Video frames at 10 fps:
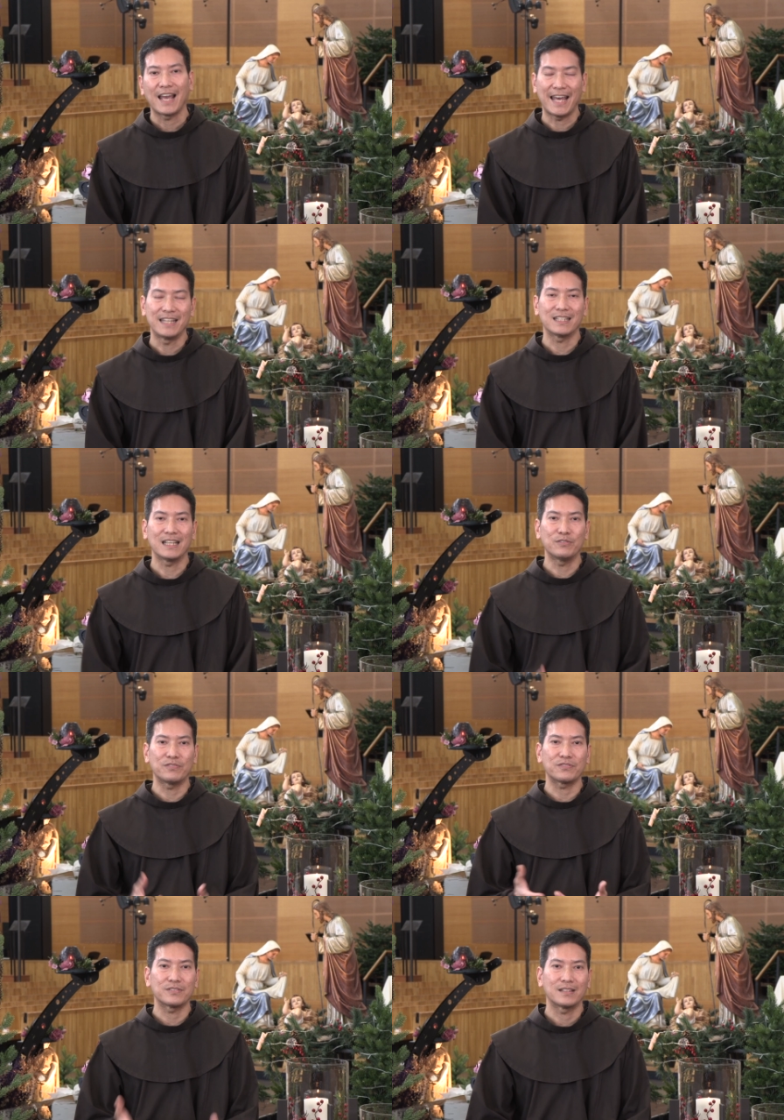And
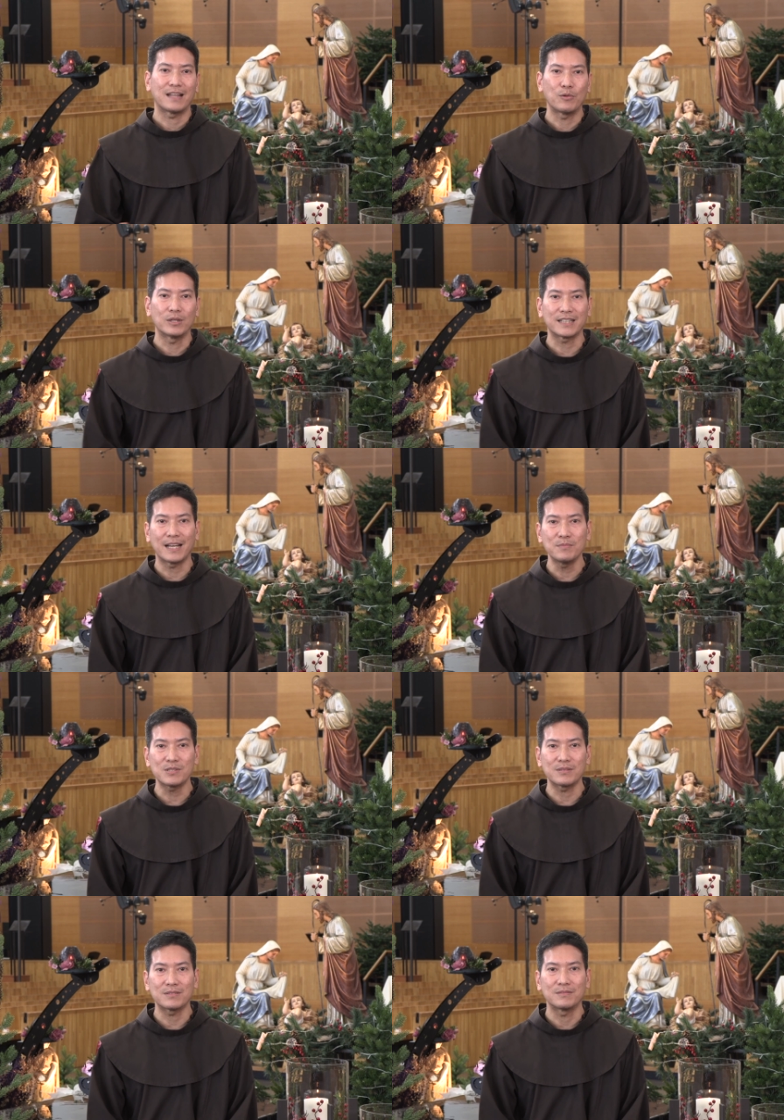if there were
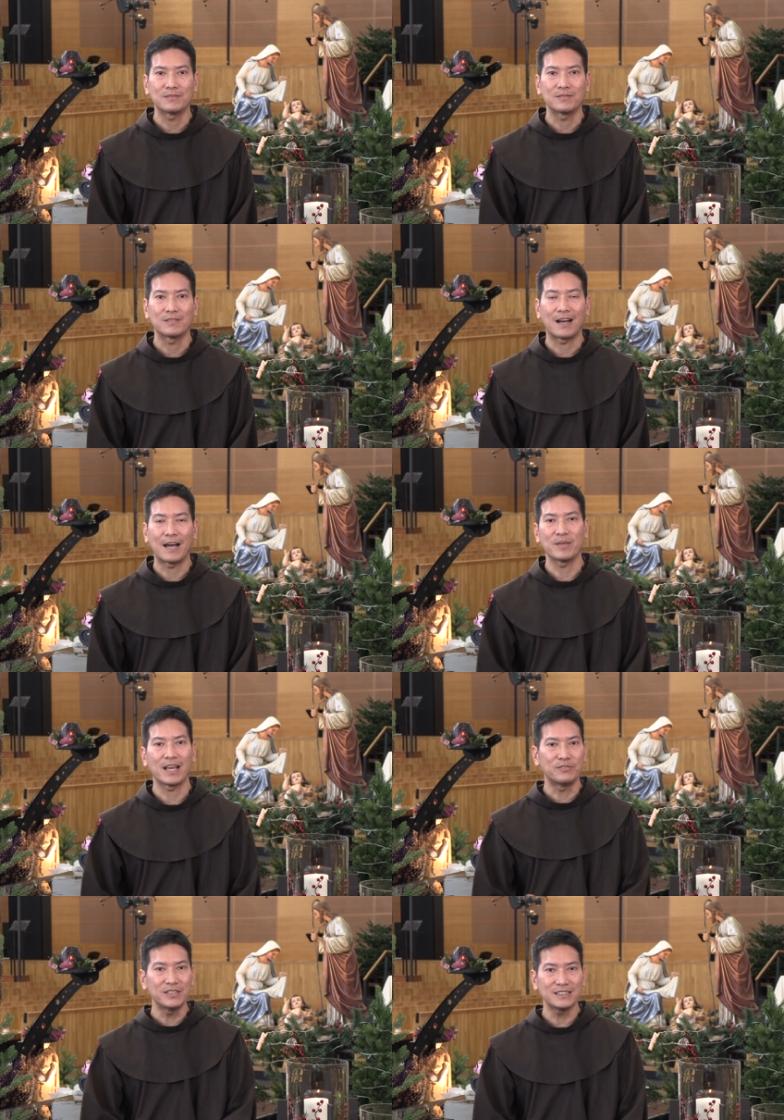times I may
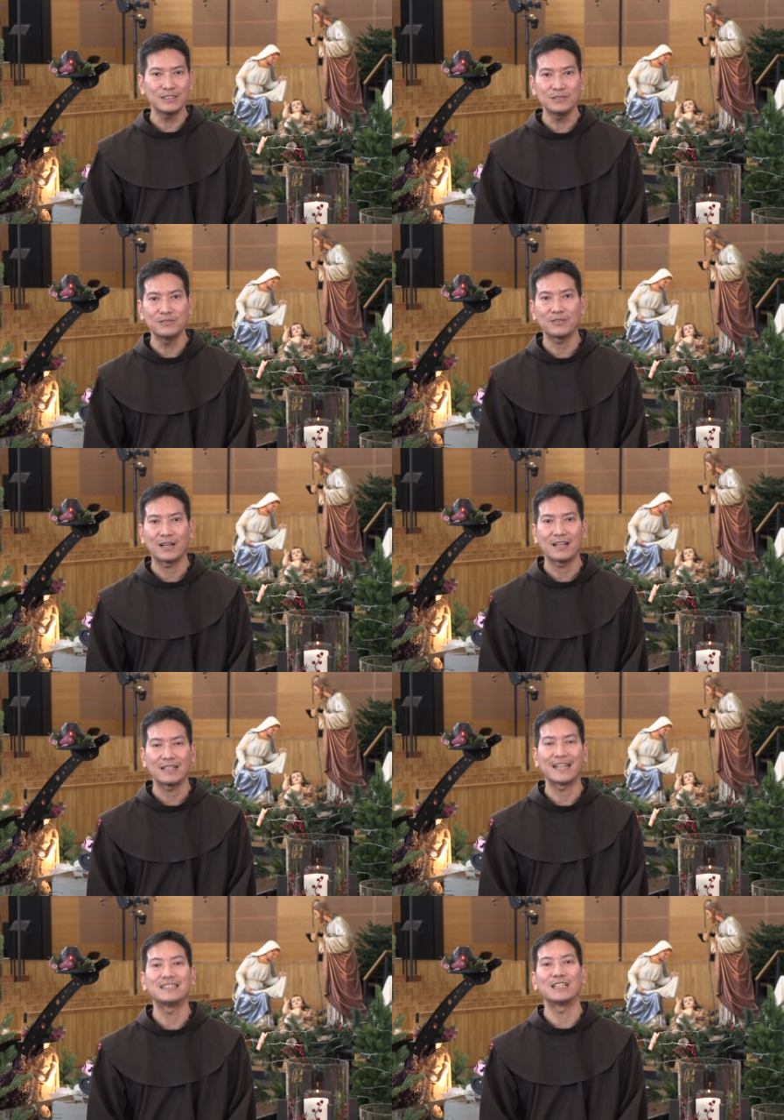have hurt you,
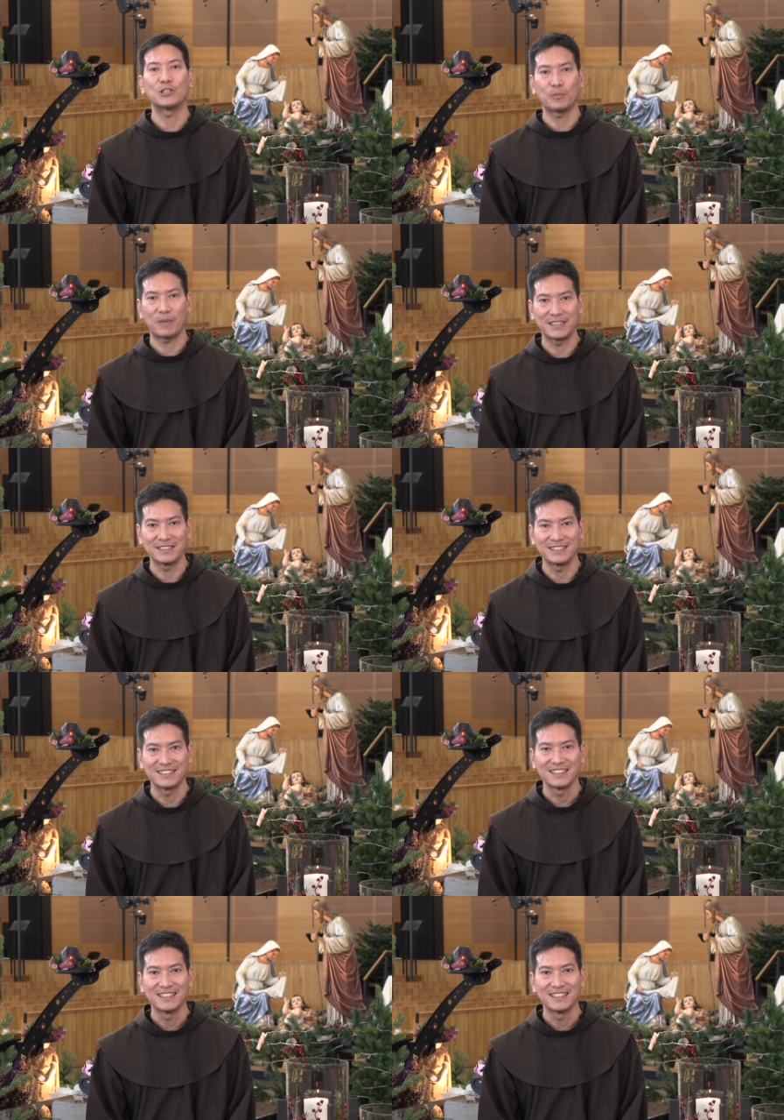I seek your pardon.